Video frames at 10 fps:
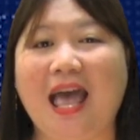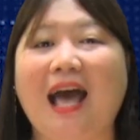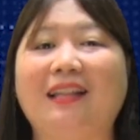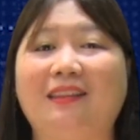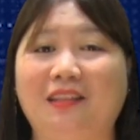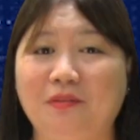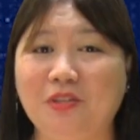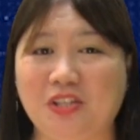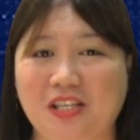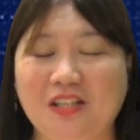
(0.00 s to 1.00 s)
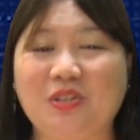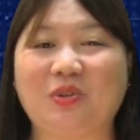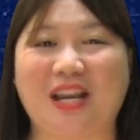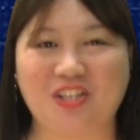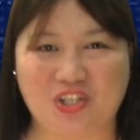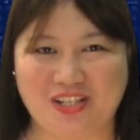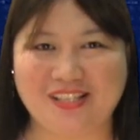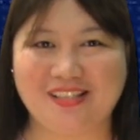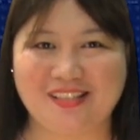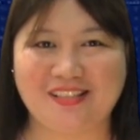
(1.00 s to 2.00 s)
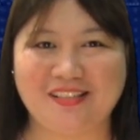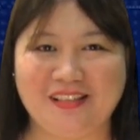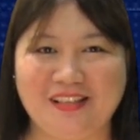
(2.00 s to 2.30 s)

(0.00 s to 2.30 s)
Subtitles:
at deep sea trenches.